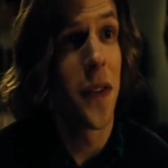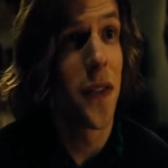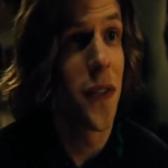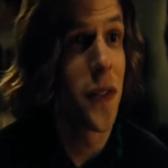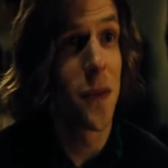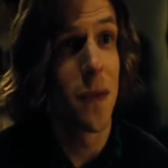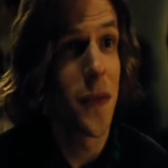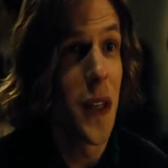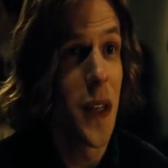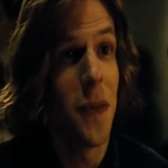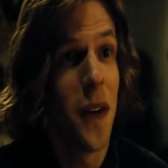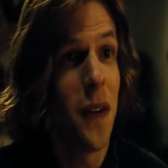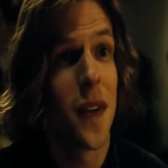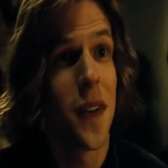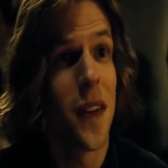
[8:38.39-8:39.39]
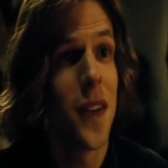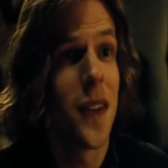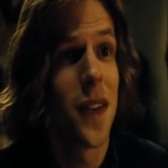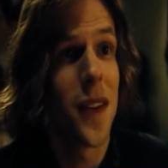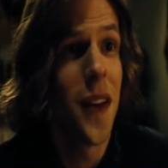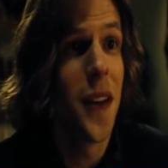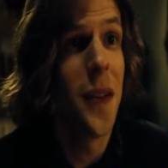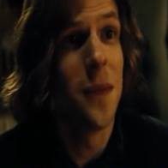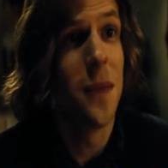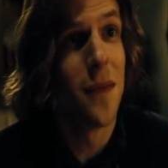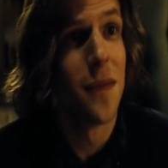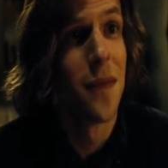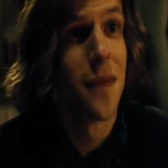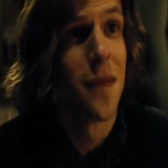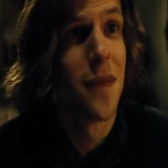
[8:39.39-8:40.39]
as he compares Superman to a
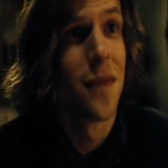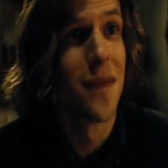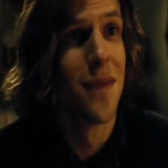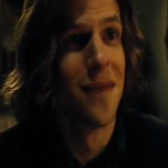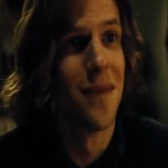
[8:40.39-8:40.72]
devil and a